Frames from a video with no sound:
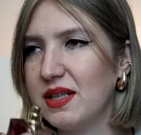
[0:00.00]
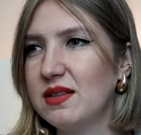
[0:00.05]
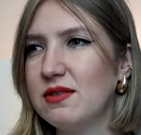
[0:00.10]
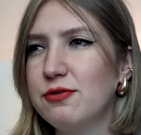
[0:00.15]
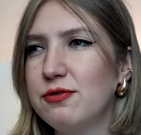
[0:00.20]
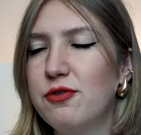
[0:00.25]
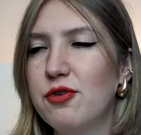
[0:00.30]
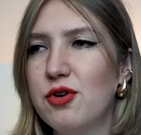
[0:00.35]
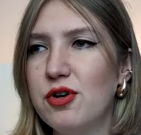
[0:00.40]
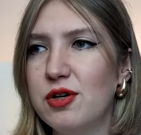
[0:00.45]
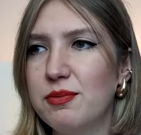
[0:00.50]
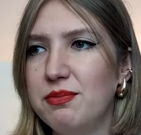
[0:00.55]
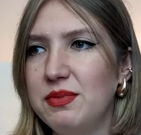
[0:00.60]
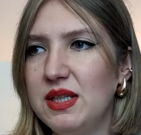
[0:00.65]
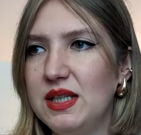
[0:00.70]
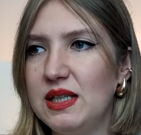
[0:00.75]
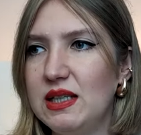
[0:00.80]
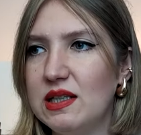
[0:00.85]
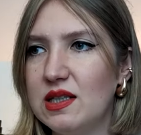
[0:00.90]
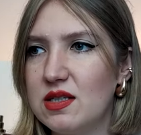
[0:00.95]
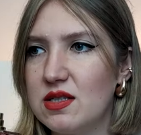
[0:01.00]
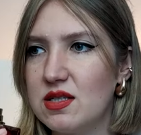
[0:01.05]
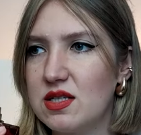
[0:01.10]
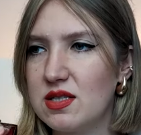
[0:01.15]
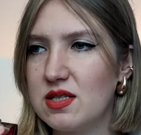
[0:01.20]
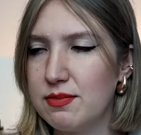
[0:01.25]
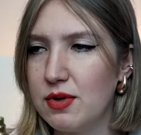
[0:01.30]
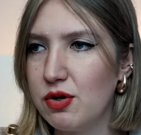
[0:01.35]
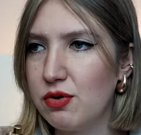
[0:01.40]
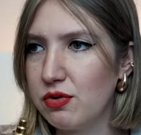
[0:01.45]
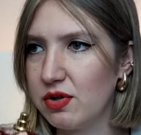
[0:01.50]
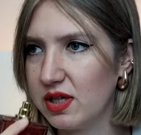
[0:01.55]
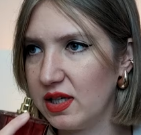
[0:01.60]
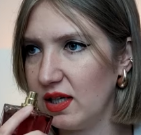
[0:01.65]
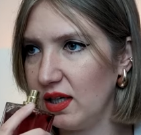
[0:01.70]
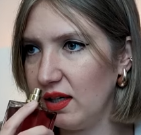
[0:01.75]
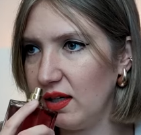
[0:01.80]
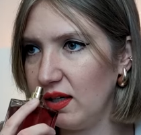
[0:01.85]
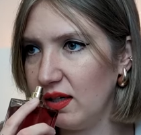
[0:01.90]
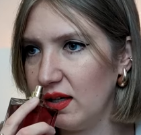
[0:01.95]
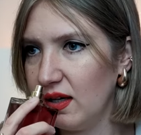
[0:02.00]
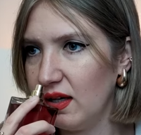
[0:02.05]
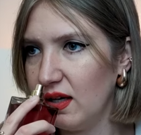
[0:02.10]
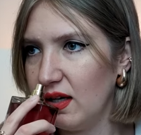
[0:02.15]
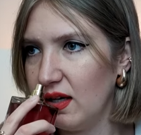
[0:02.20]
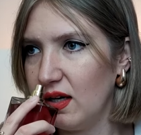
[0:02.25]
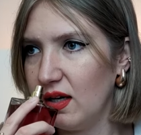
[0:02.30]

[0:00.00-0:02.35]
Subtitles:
but for me it is smoky,